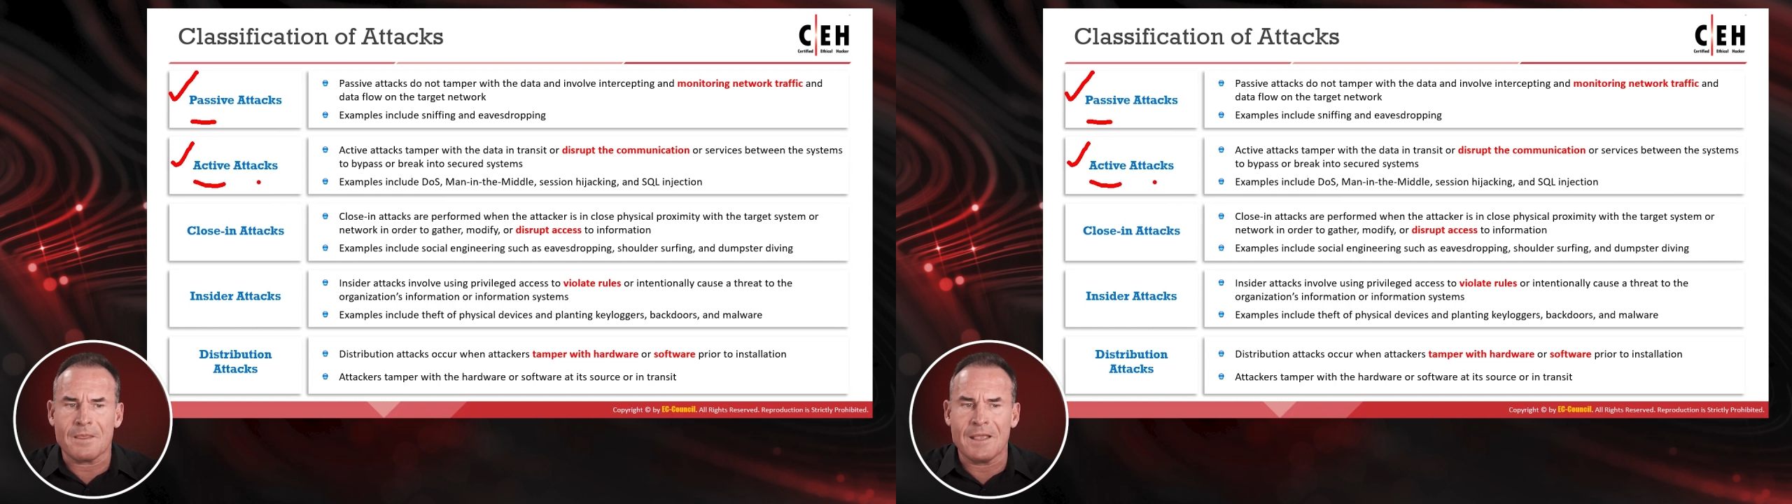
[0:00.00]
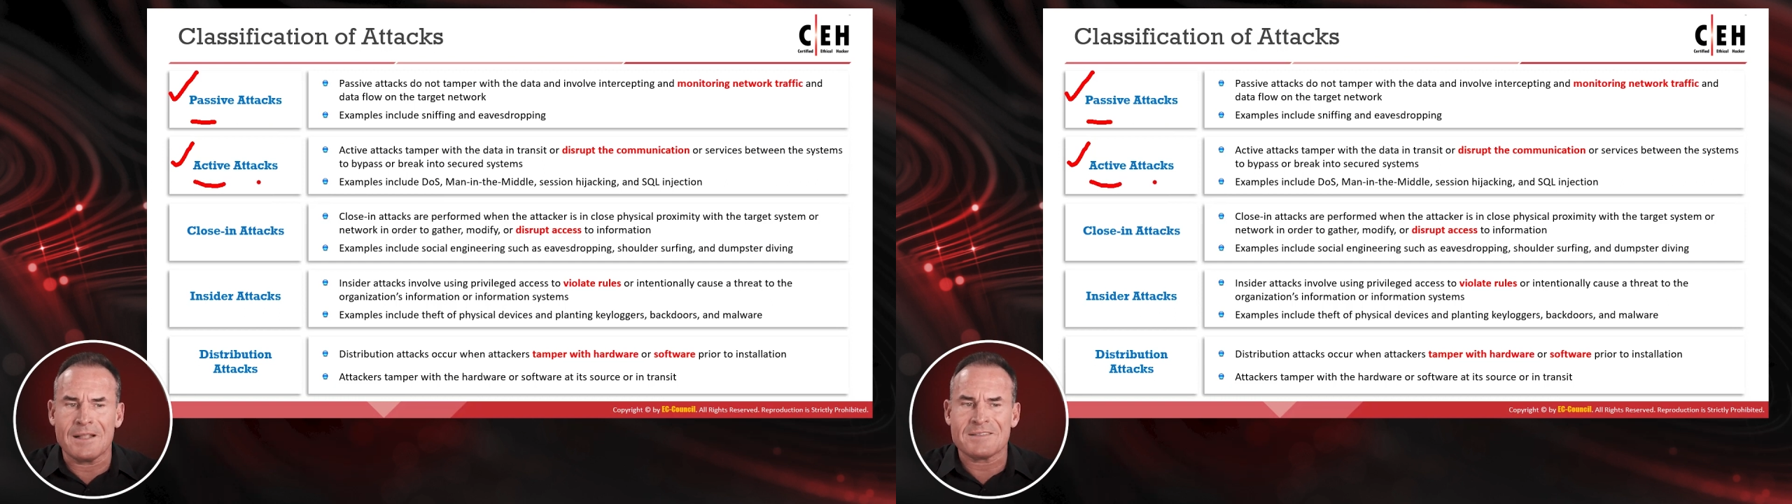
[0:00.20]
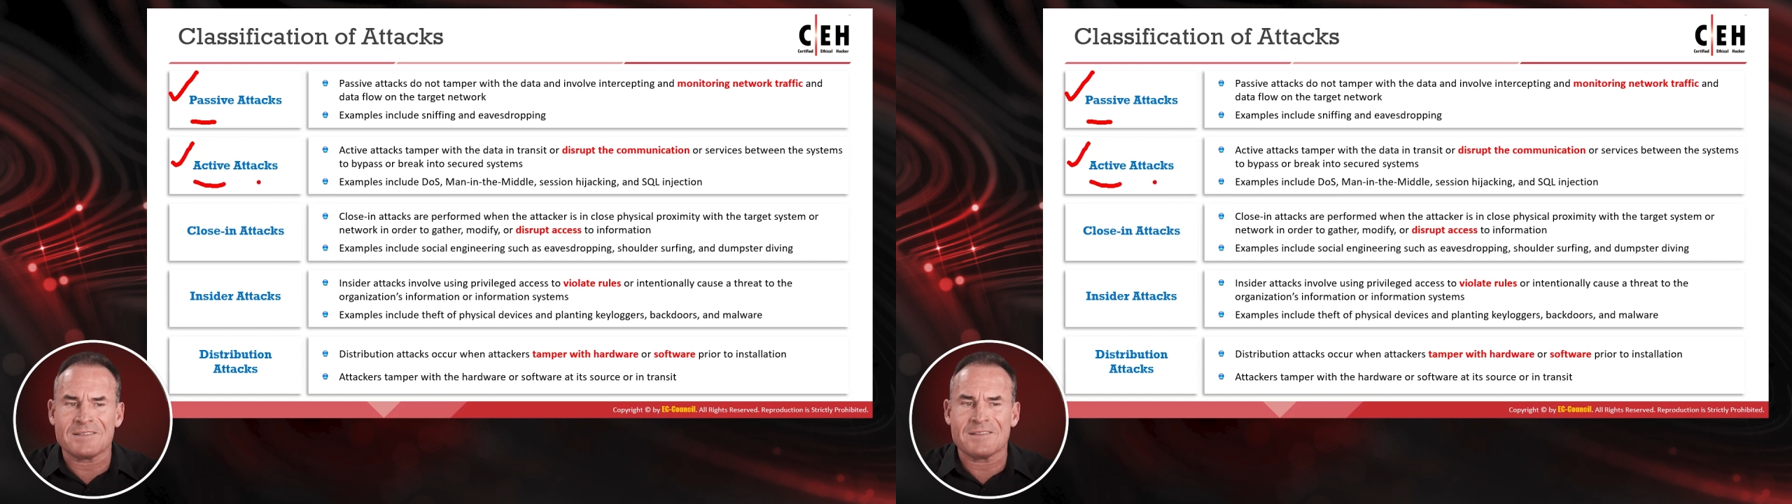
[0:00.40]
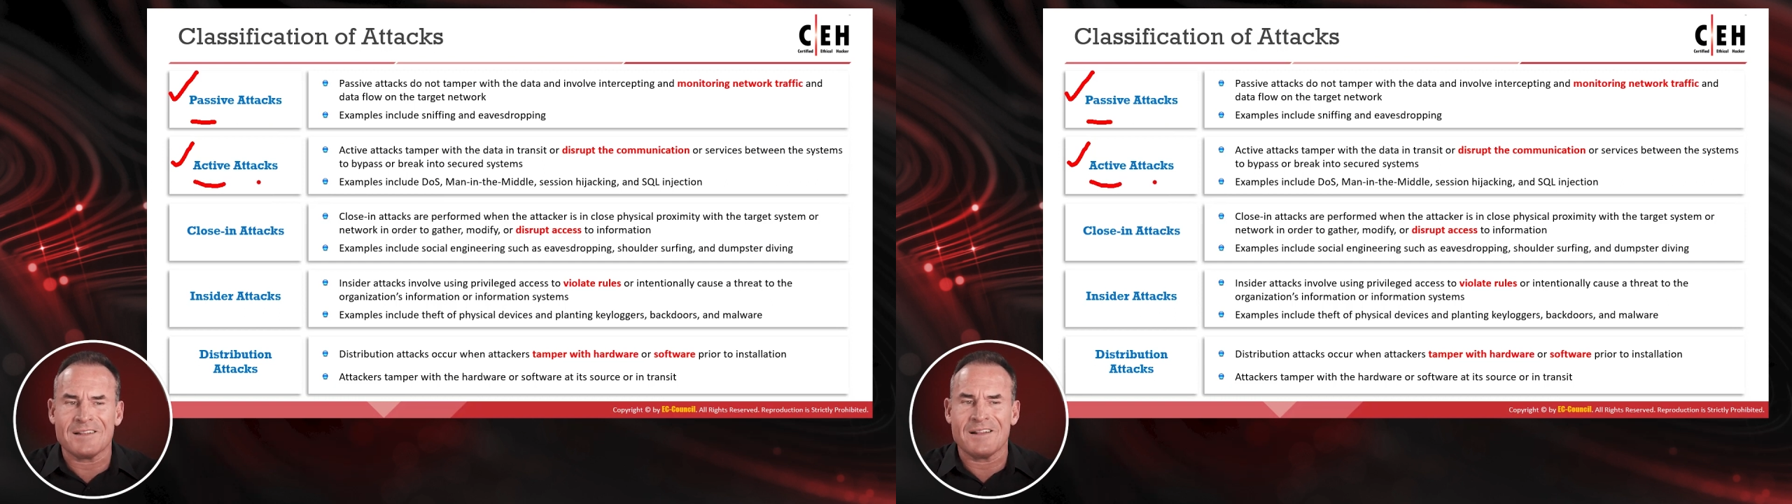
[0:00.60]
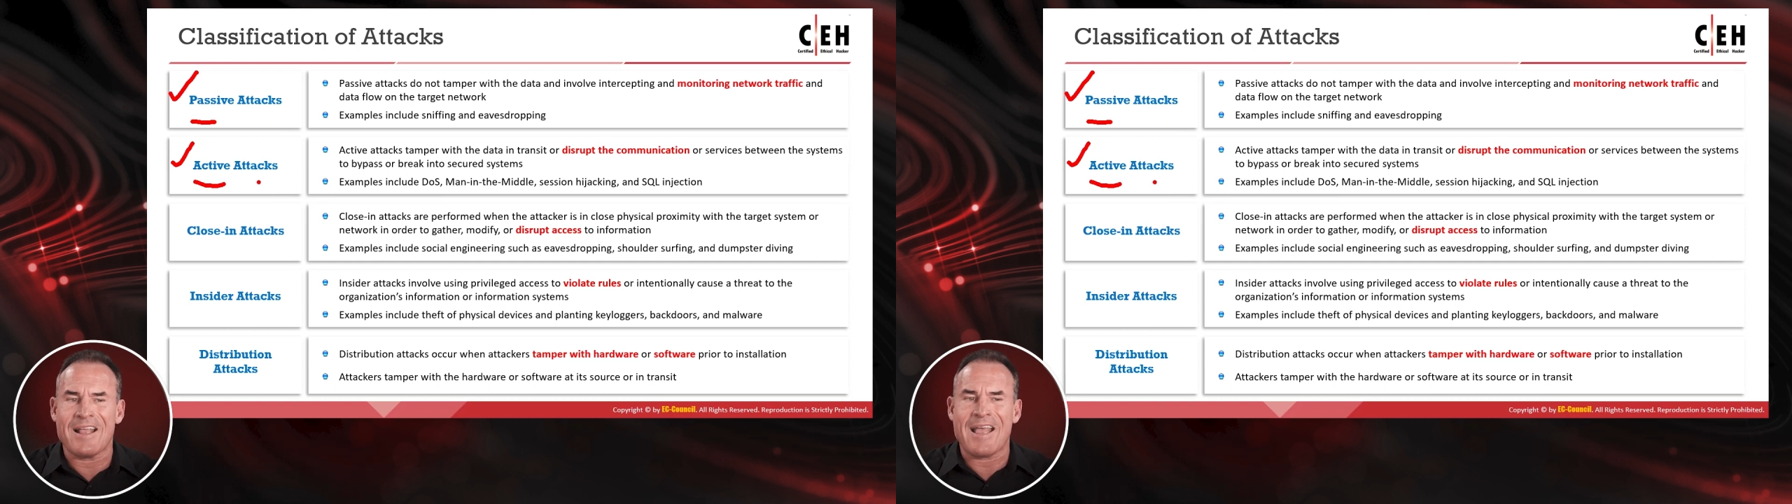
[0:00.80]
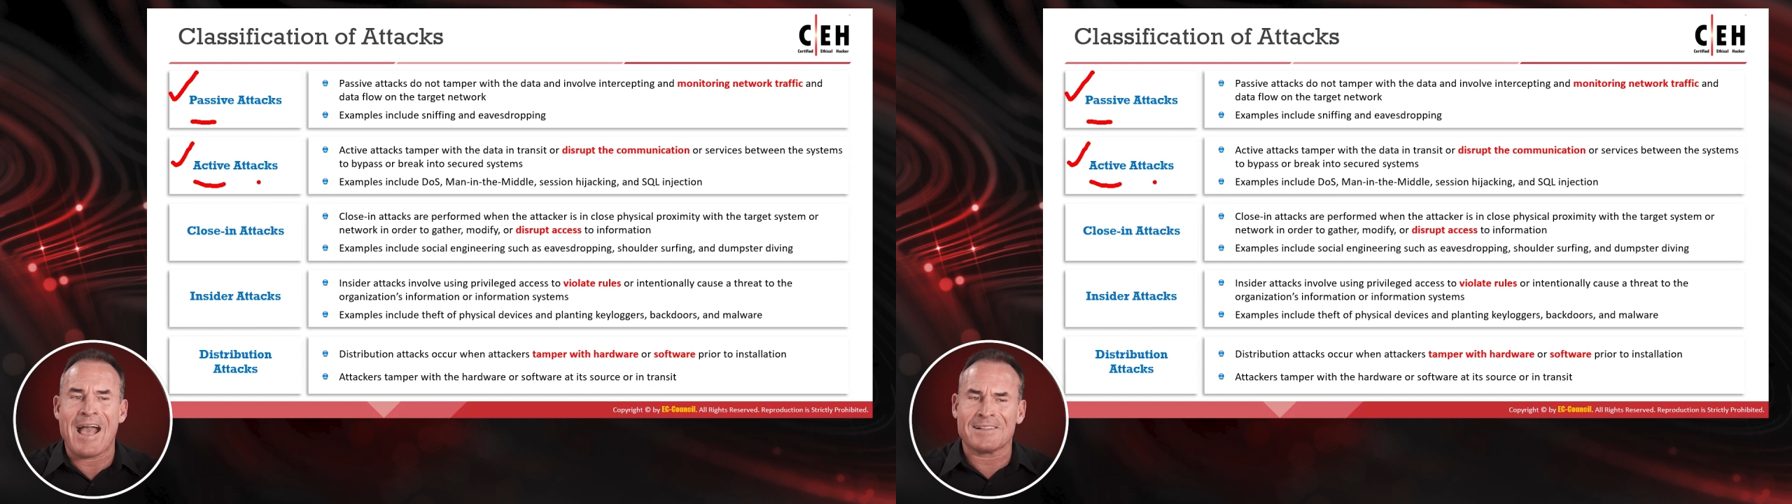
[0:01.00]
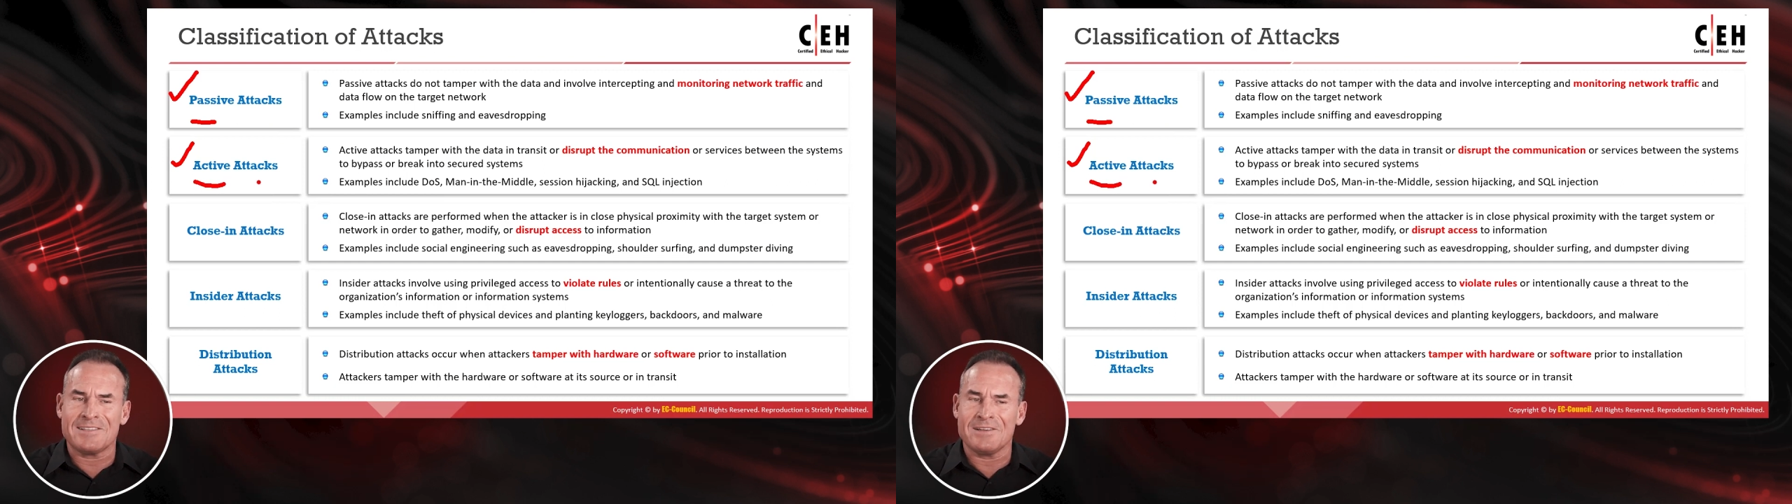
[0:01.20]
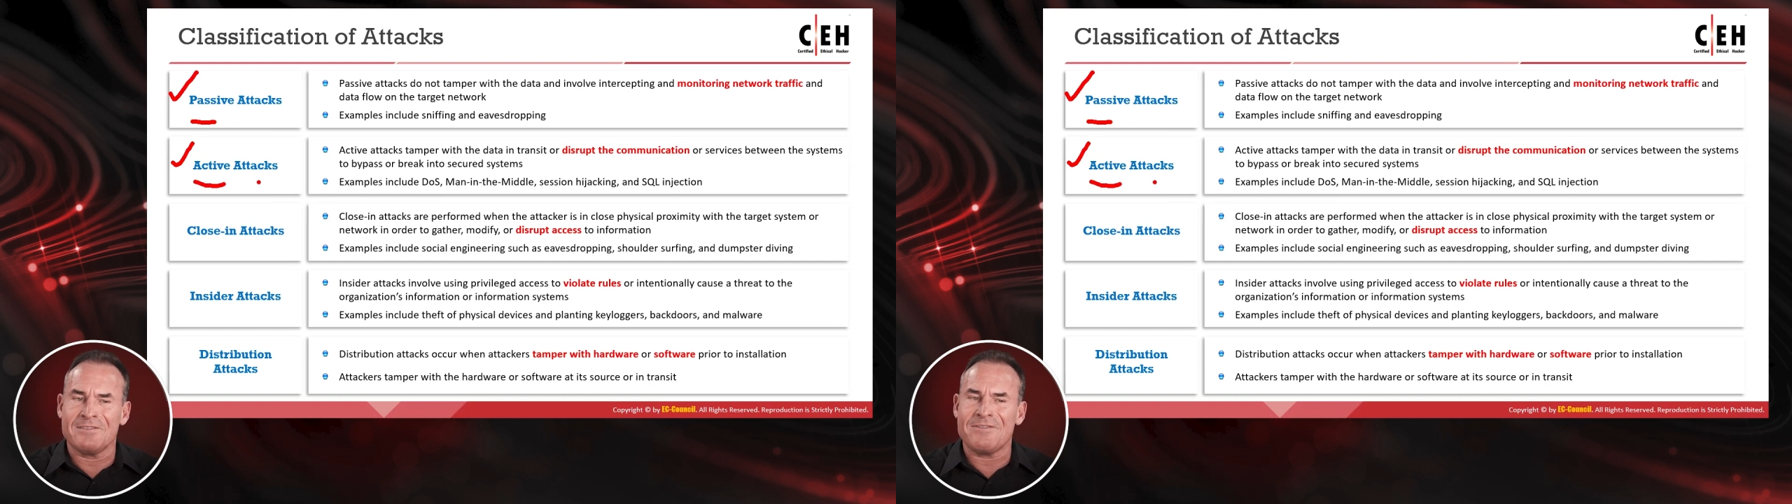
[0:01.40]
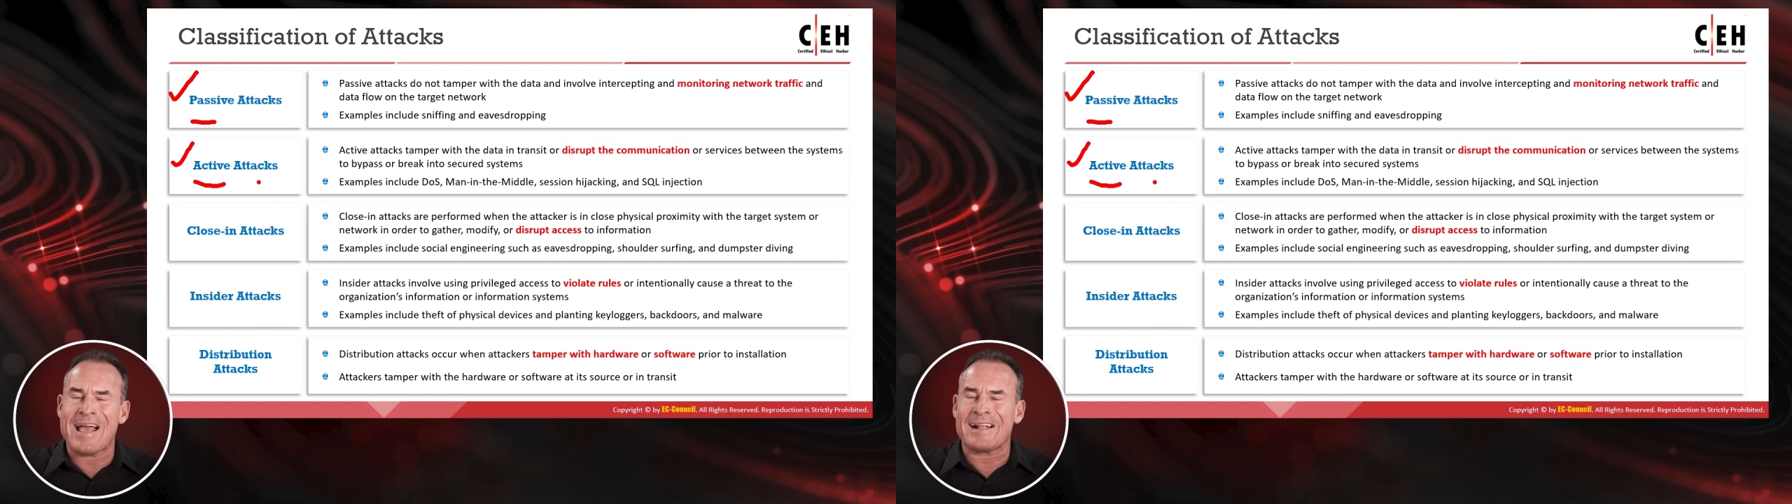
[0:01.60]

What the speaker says: It's active